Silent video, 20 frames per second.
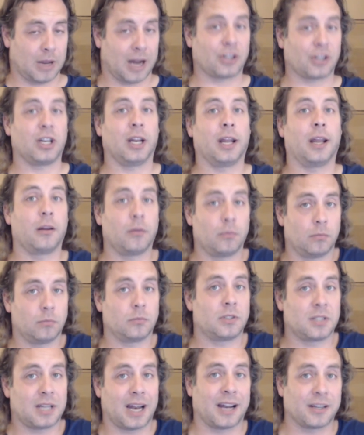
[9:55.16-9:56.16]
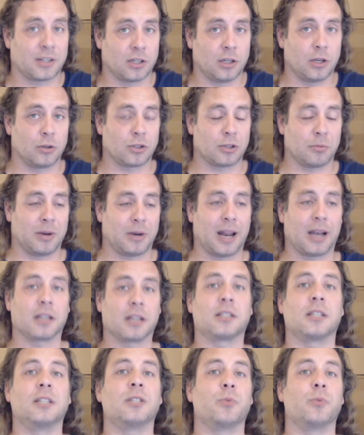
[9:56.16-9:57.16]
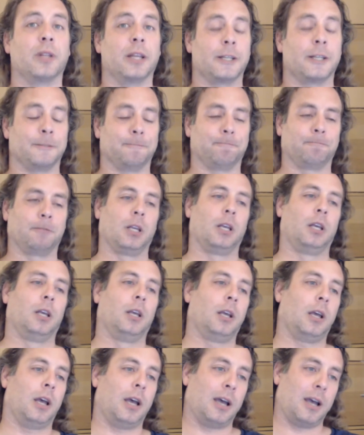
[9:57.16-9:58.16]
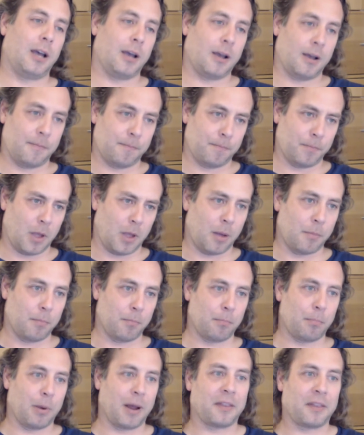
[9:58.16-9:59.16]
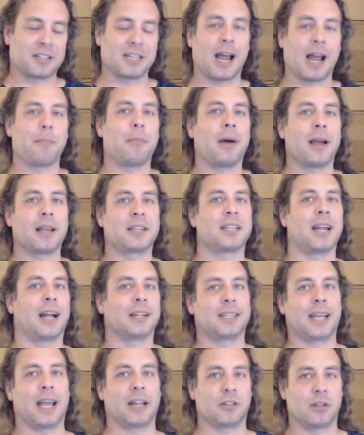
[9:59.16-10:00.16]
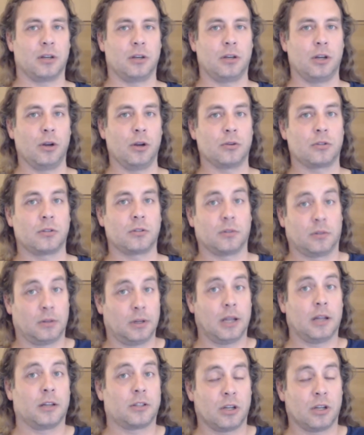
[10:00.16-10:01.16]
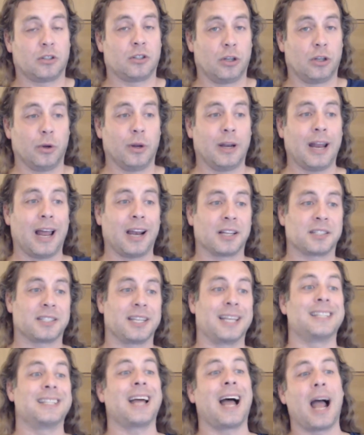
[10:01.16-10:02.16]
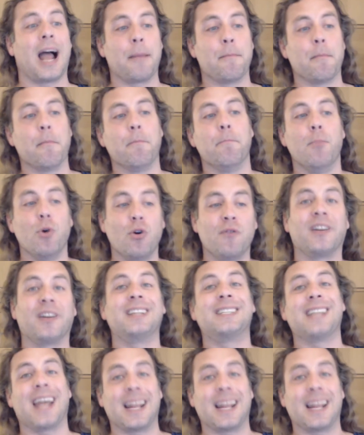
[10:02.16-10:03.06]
actually starting to do some analyses with it. Um, and by the time I start to get to use to, to, do analyses, I'm moving